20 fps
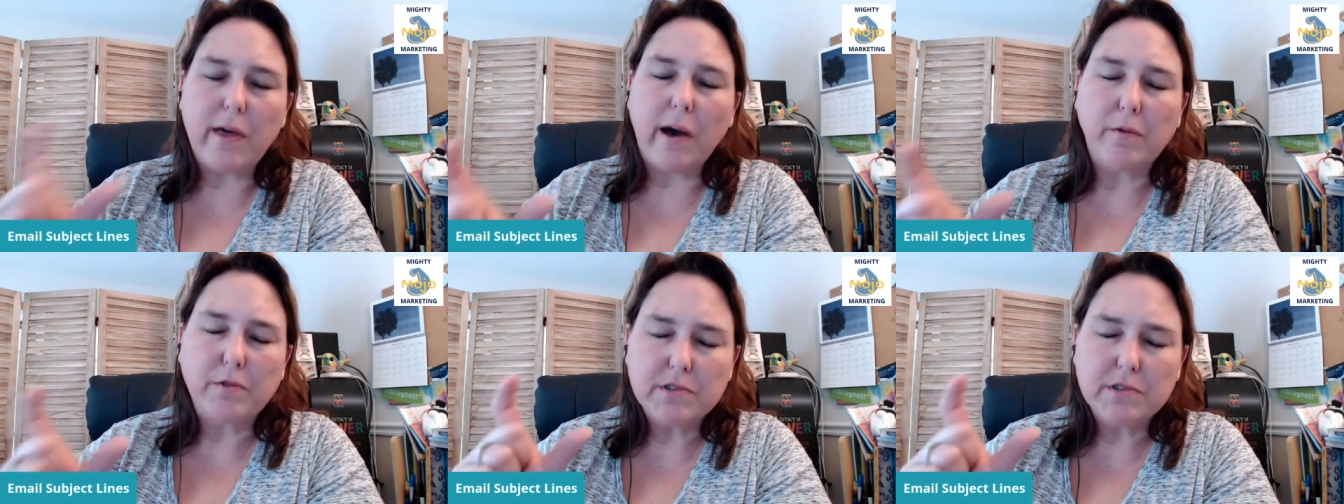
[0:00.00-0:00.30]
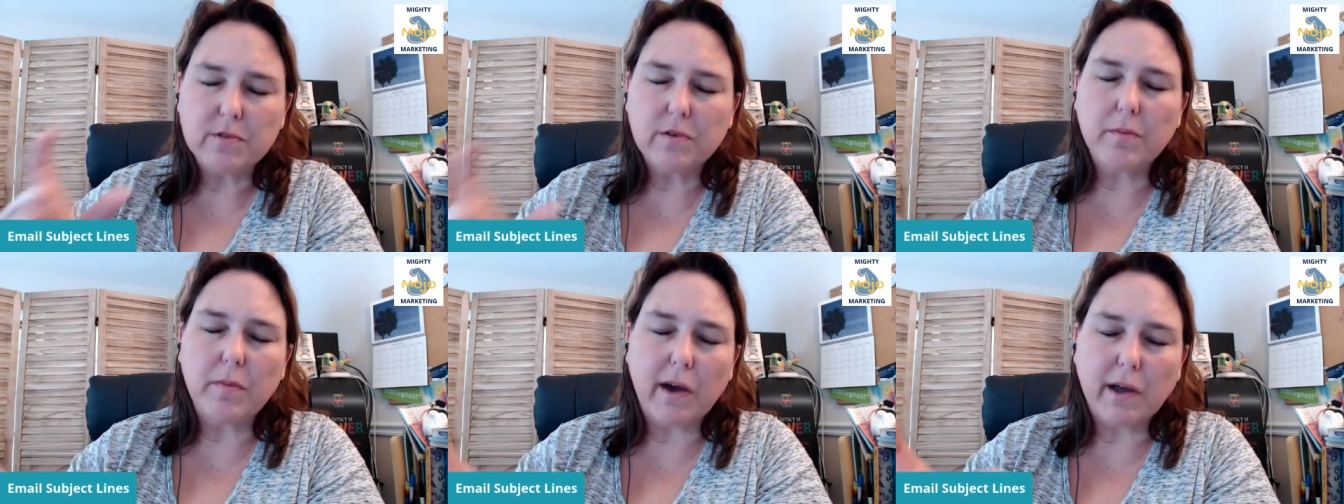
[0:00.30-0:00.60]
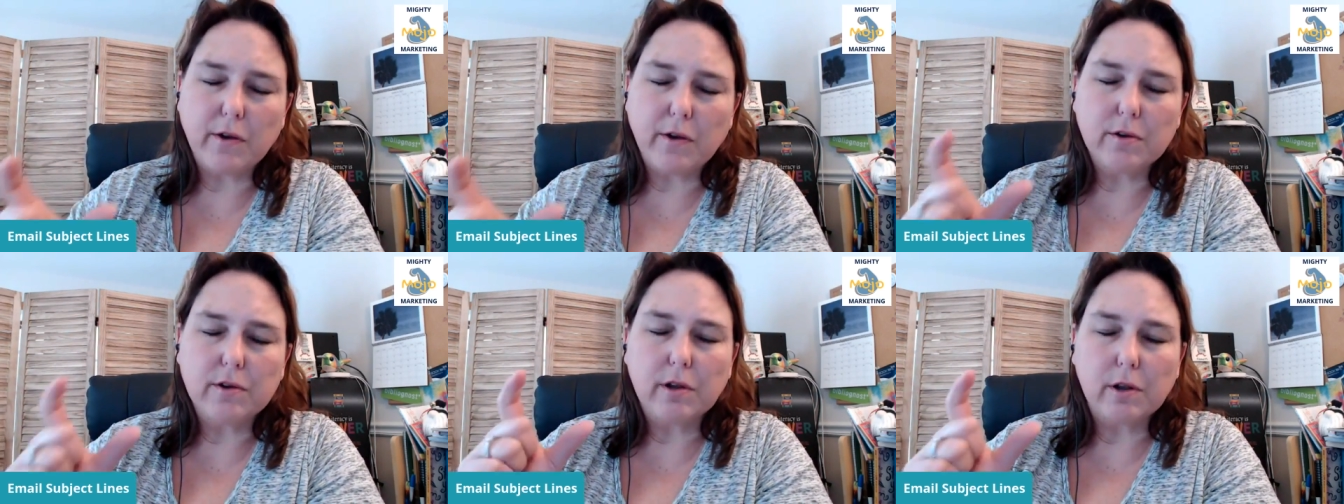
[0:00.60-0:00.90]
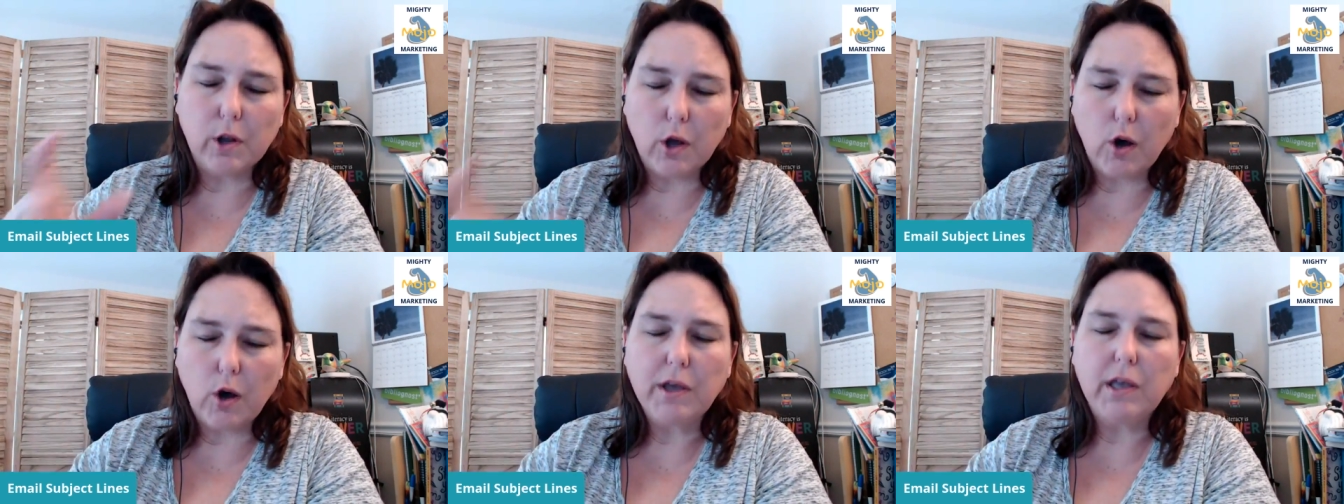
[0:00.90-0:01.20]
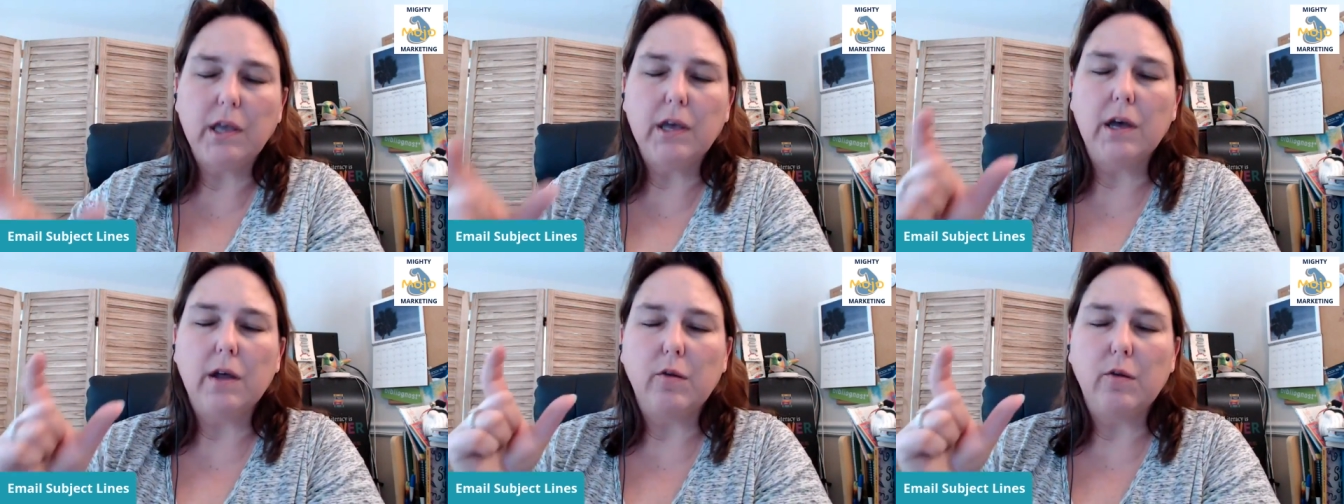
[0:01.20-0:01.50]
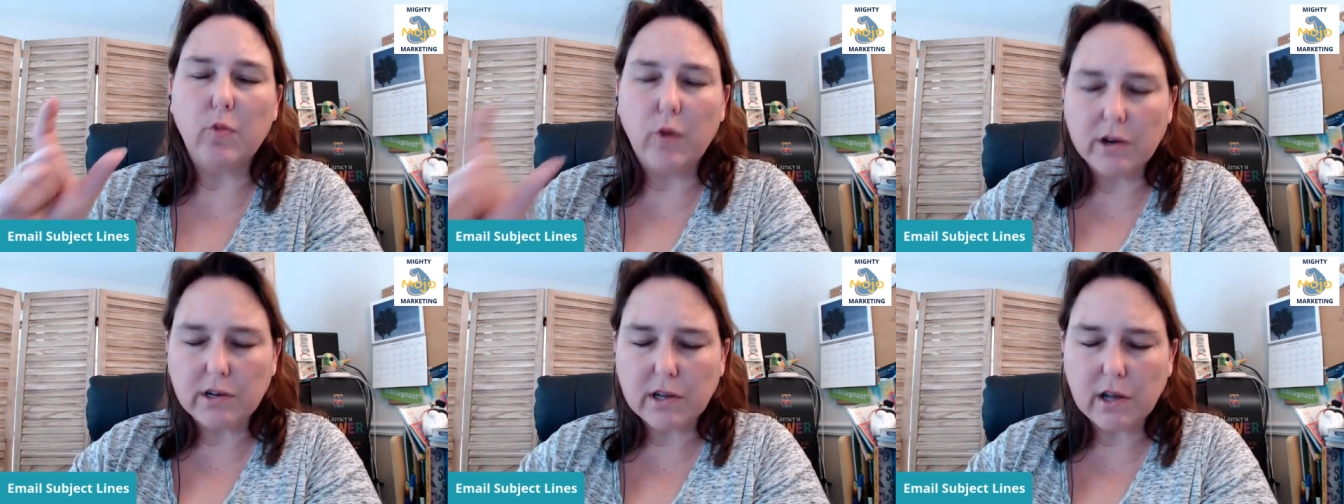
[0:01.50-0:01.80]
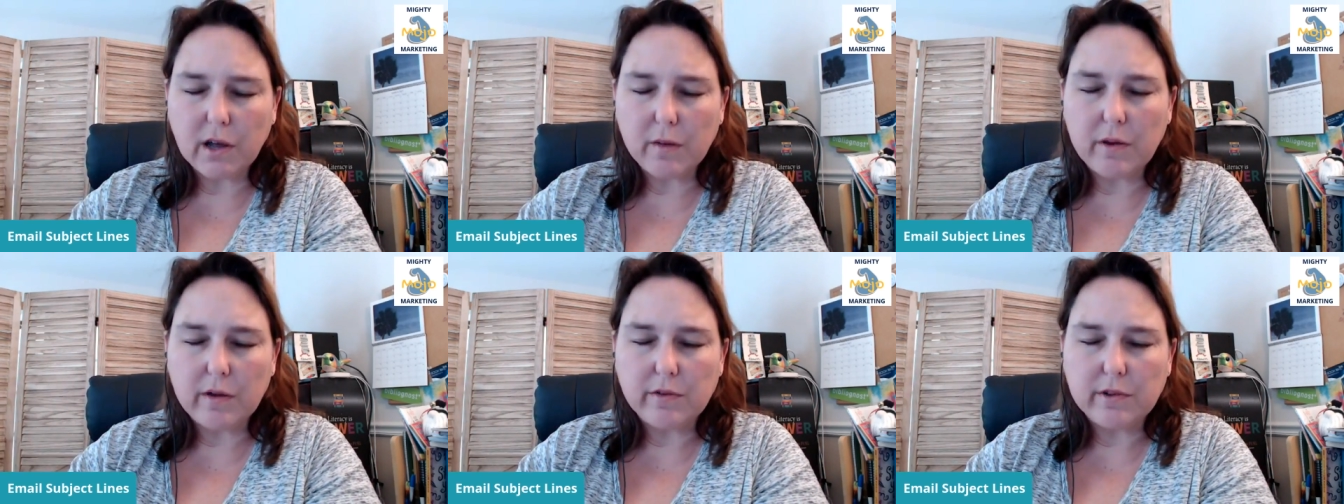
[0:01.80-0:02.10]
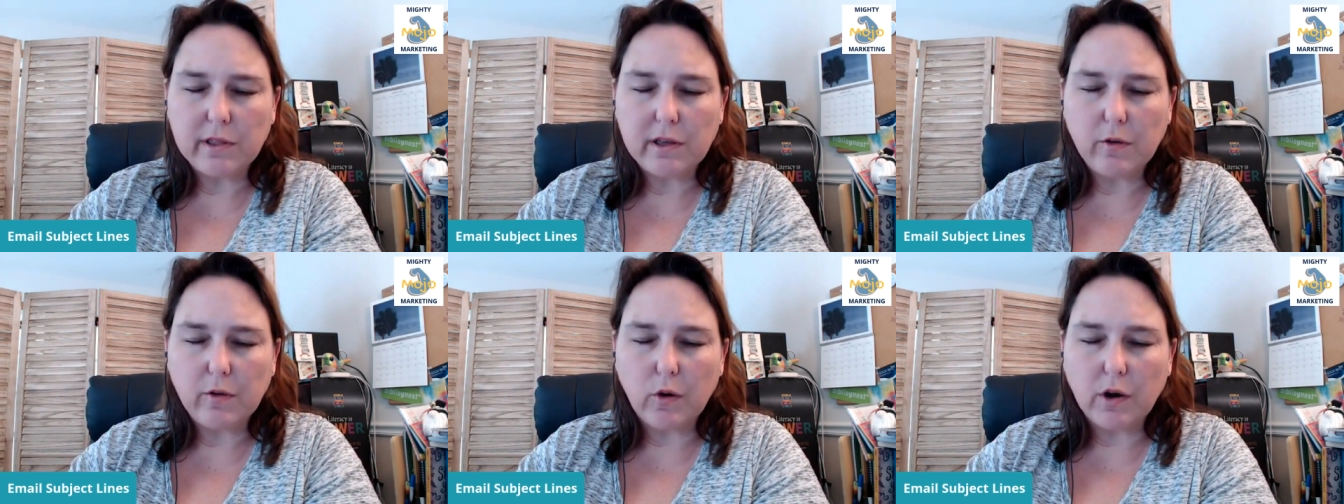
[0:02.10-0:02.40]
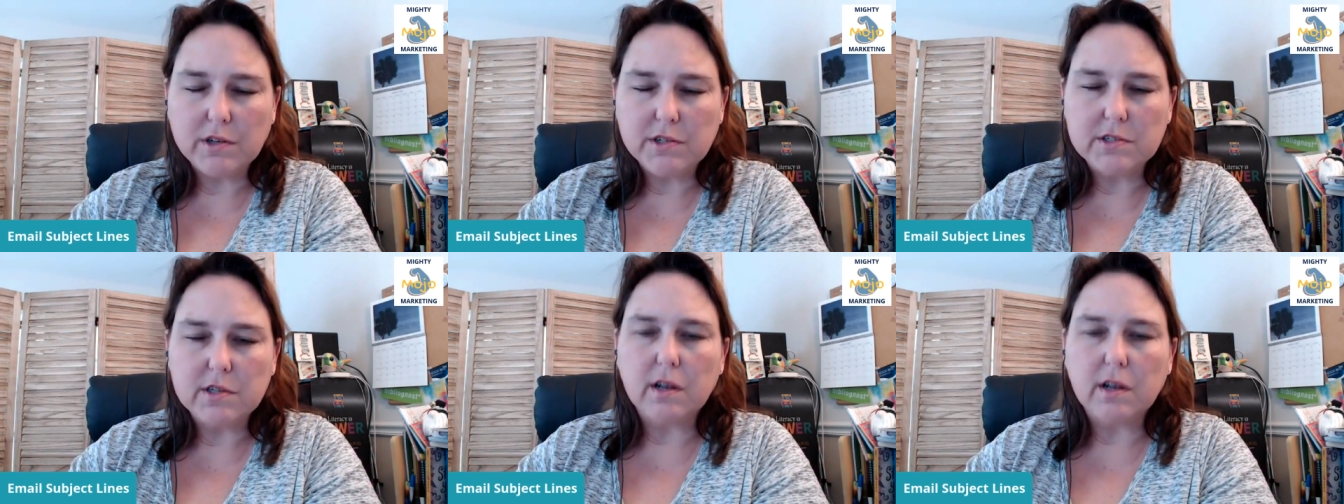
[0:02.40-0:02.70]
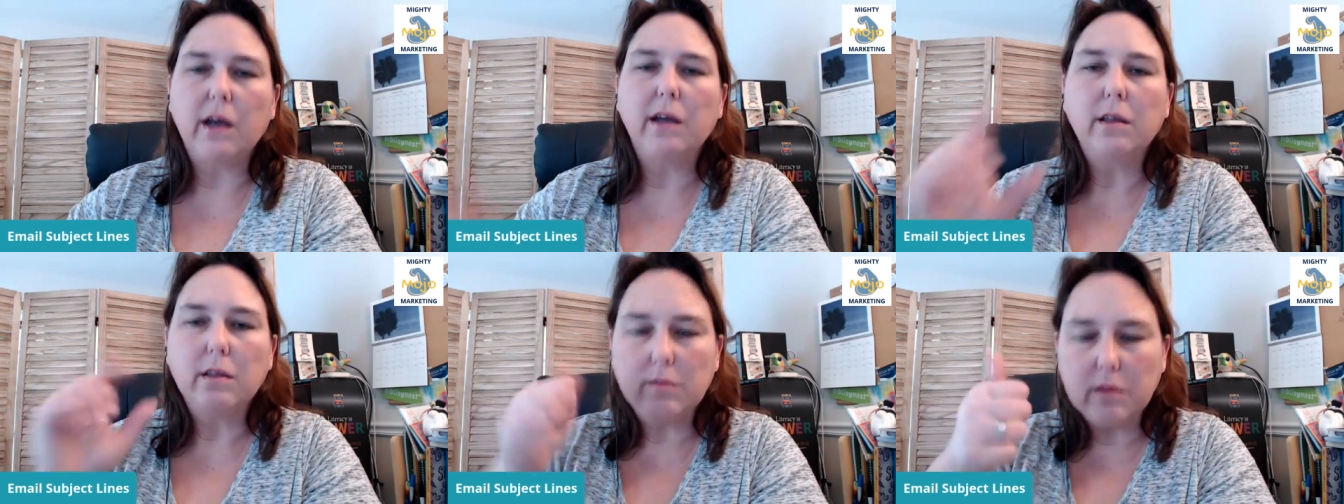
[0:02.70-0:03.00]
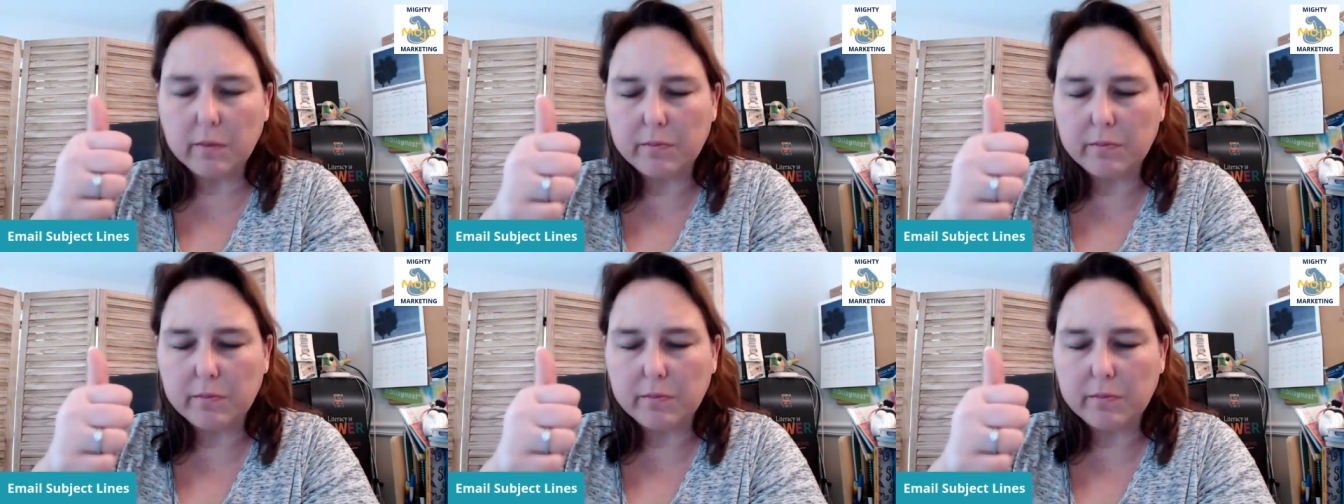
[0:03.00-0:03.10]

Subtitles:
That was the reminder to log in, what time everything was tonight.